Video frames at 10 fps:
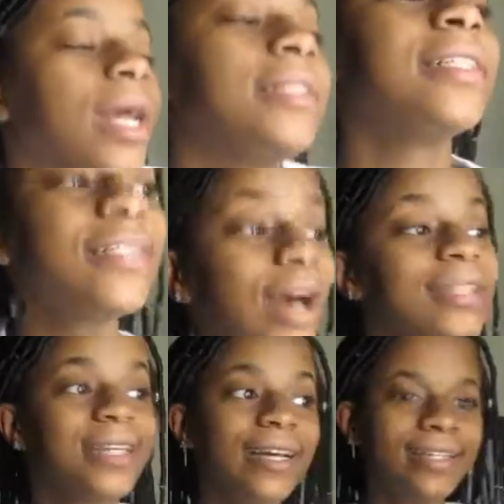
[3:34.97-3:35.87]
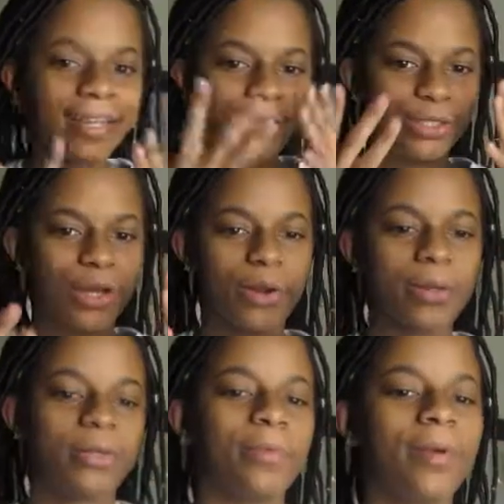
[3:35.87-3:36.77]
Just got done in the
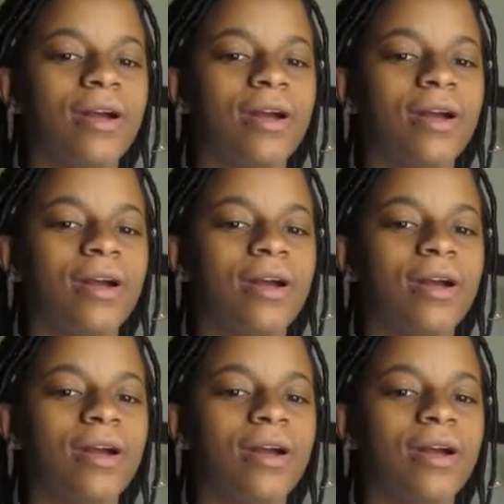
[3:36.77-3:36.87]
shower and oh my